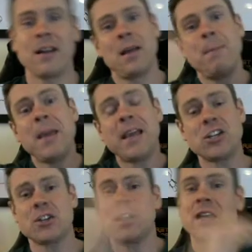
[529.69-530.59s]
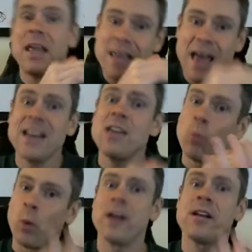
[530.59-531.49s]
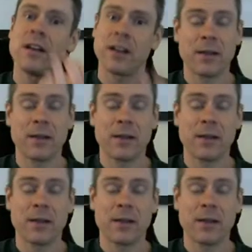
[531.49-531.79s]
making sure that any one